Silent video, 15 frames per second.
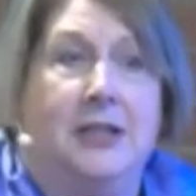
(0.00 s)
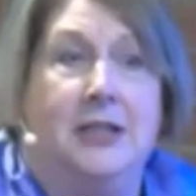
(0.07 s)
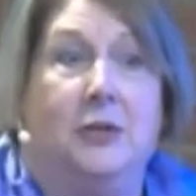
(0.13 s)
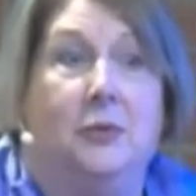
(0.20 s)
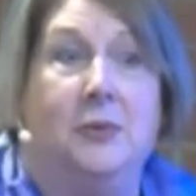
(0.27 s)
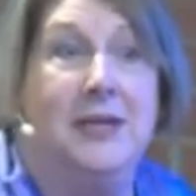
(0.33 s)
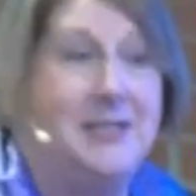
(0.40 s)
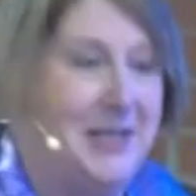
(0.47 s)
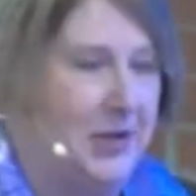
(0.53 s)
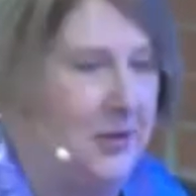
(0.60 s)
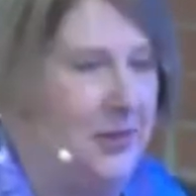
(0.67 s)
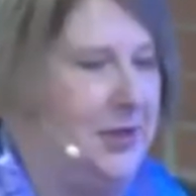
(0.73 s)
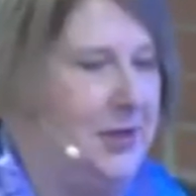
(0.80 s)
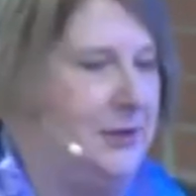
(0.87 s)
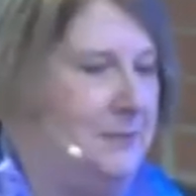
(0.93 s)
retail
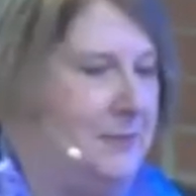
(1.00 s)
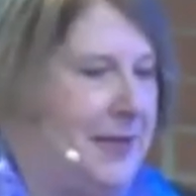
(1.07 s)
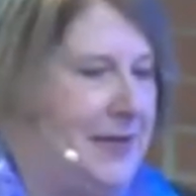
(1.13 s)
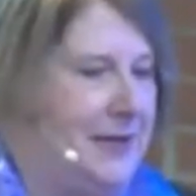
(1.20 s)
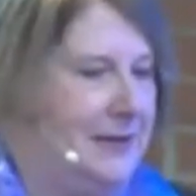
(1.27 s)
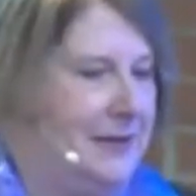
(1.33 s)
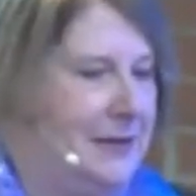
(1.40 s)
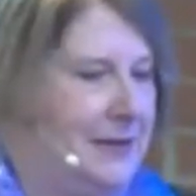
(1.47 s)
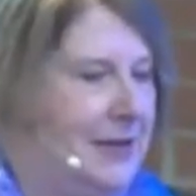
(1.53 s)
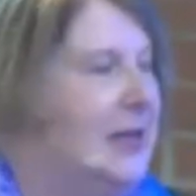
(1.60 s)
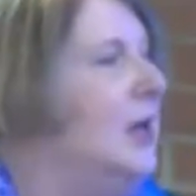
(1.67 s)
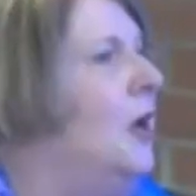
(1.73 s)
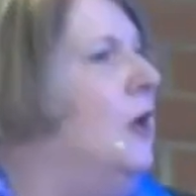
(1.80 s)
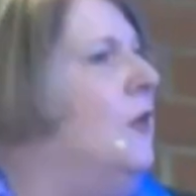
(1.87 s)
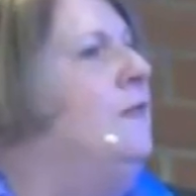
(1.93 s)
therapy,
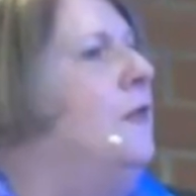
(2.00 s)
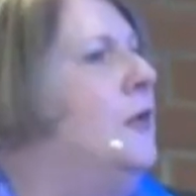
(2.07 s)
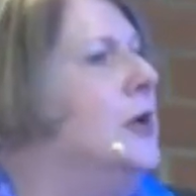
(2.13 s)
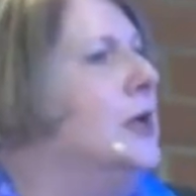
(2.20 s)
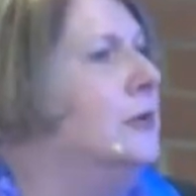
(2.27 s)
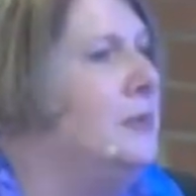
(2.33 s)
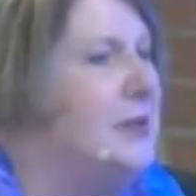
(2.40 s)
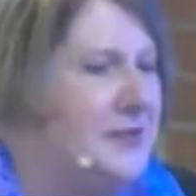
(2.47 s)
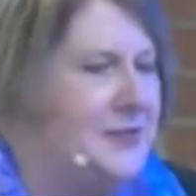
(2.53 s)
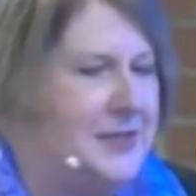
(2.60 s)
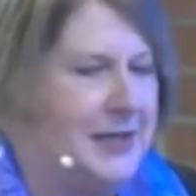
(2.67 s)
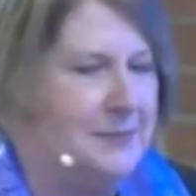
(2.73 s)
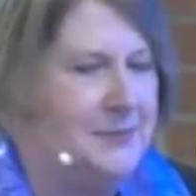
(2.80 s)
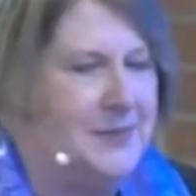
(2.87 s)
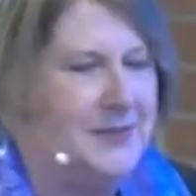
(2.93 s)
a voyeuristic
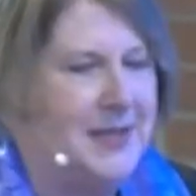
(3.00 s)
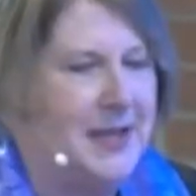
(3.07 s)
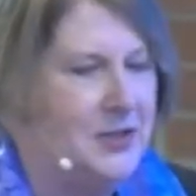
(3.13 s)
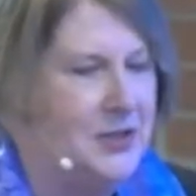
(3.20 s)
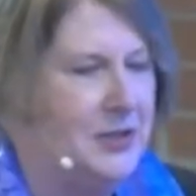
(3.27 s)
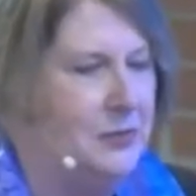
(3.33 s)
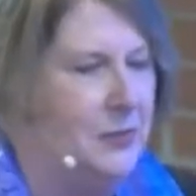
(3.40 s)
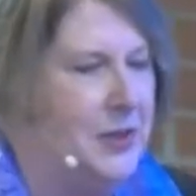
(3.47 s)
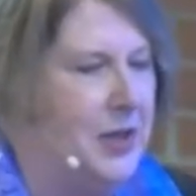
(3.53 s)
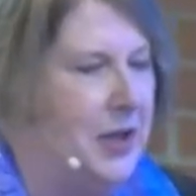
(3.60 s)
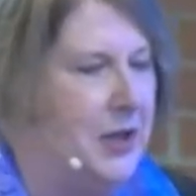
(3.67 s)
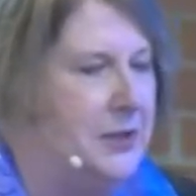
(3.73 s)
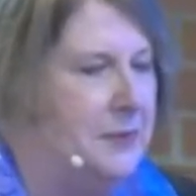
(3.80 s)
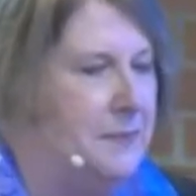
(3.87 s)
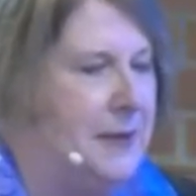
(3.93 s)
obsession with
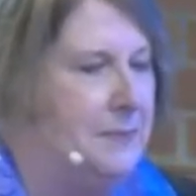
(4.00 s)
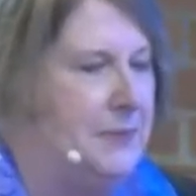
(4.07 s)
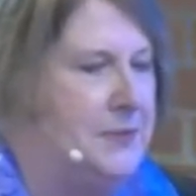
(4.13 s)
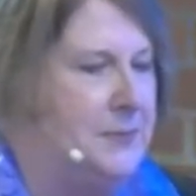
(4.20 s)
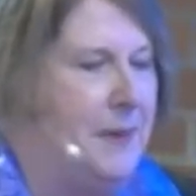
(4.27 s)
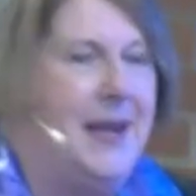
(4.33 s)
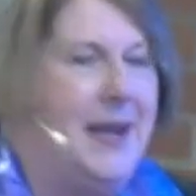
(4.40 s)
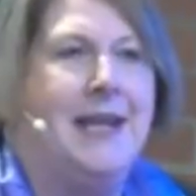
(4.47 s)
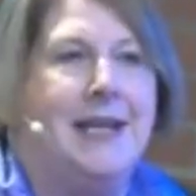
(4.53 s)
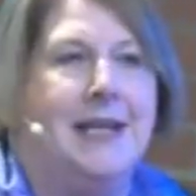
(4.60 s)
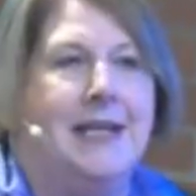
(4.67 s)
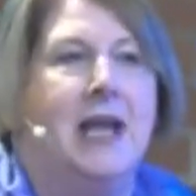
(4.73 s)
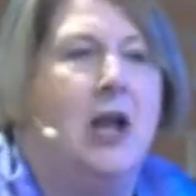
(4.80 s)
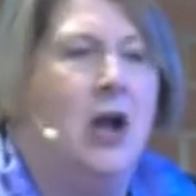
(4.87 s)
other people's pain,